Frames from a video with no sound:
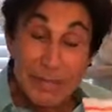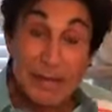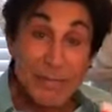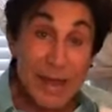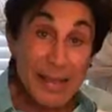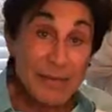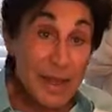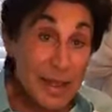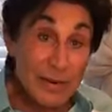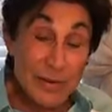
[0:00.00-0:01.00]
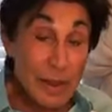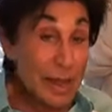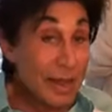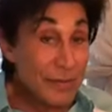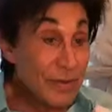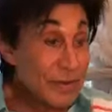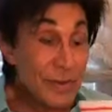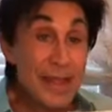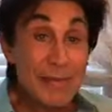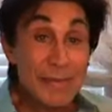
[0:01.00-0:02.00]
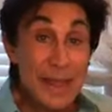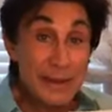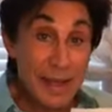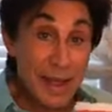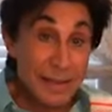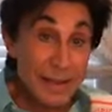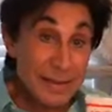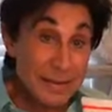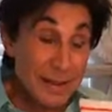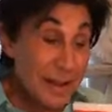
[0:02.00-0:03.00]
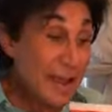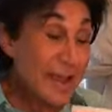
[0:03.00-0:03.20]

$75. A lot of you still have not gotten this.